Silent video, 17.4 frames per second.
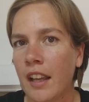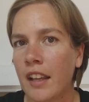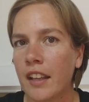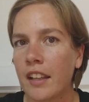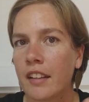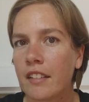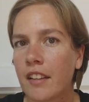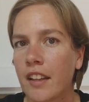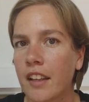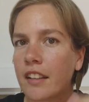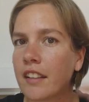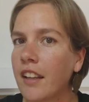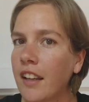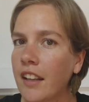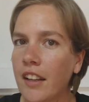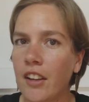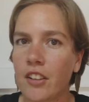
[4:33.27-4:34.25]
is like
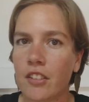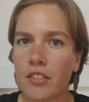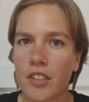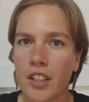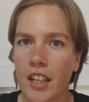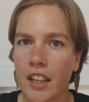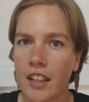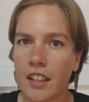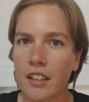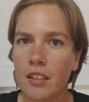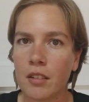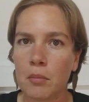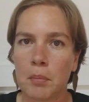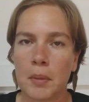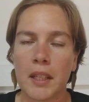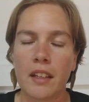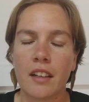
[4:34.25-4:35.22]
10 out of
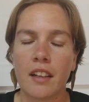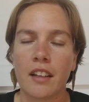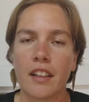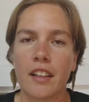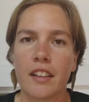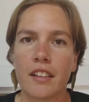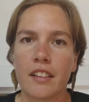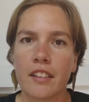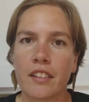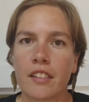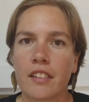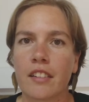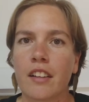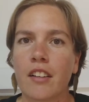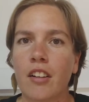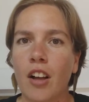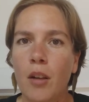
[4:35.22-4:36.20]
10 because